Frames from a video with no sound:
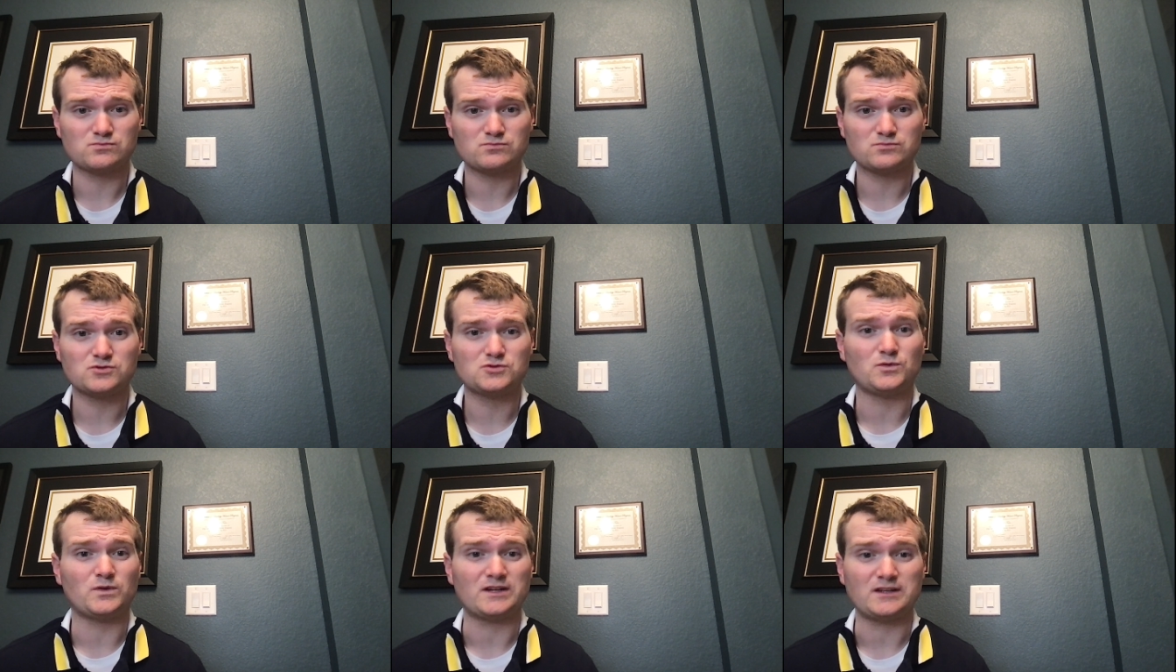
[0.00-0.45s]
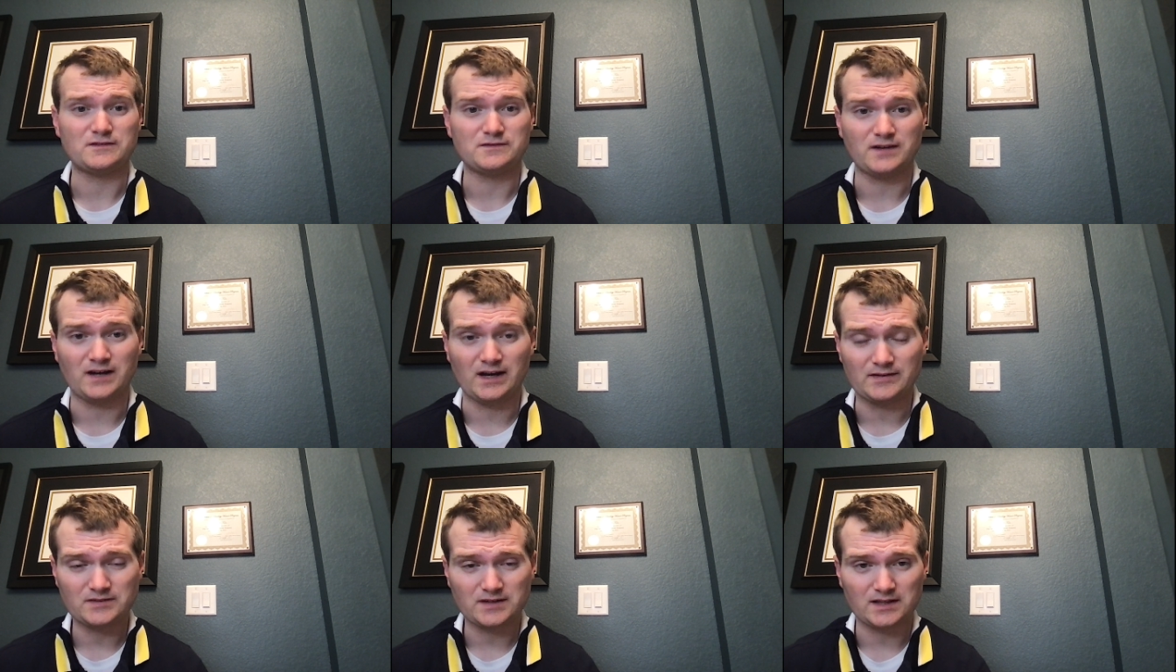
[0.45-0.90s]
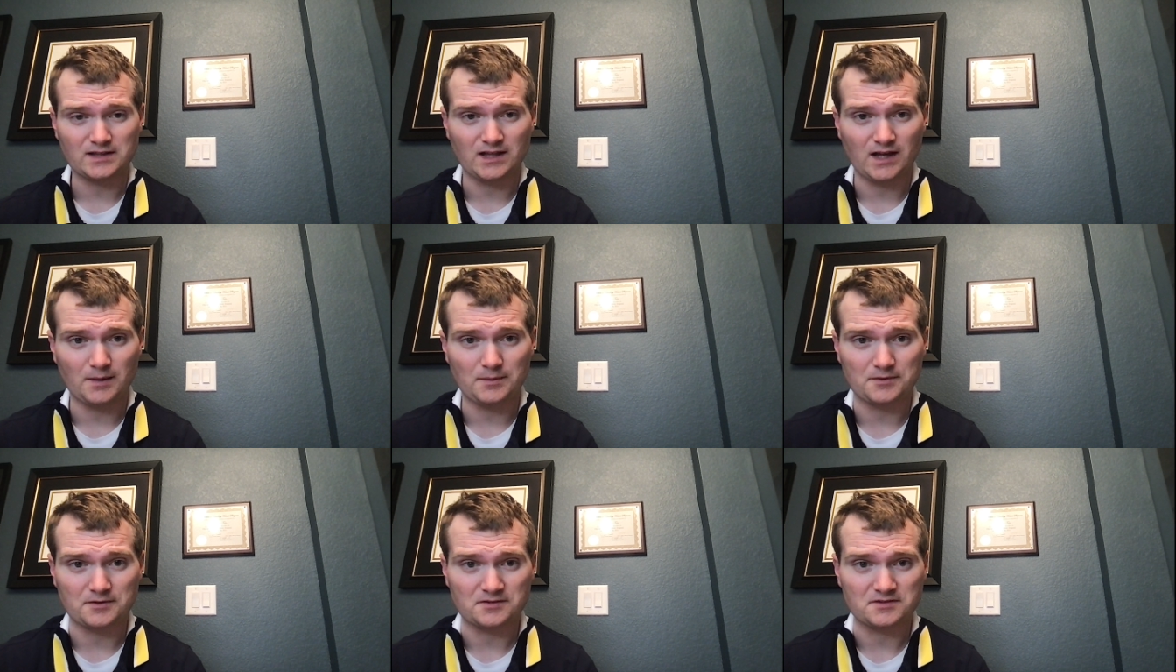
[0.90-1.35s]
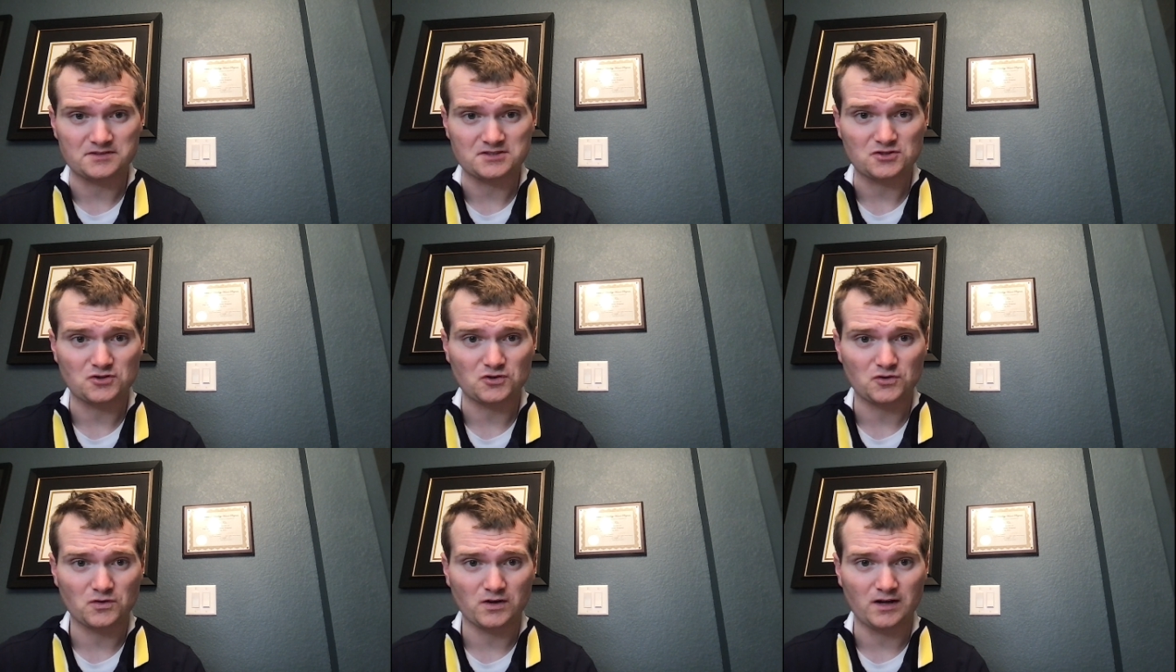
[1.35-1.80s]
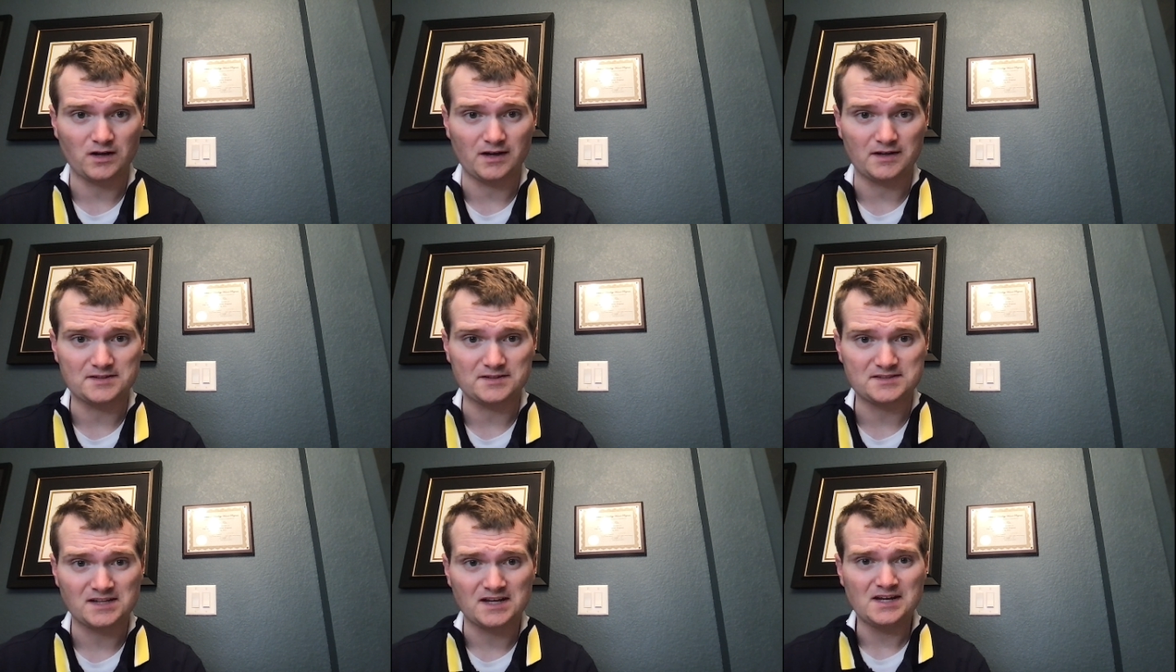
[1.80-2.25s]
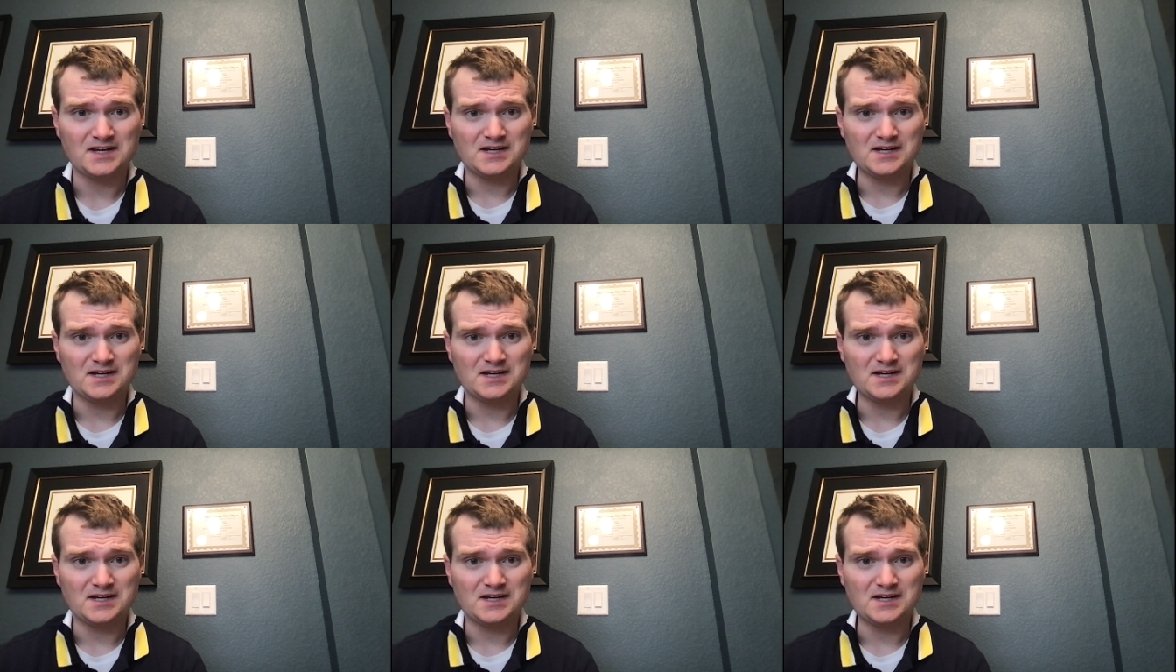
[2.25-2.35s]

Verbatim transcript: 25 kilometers across.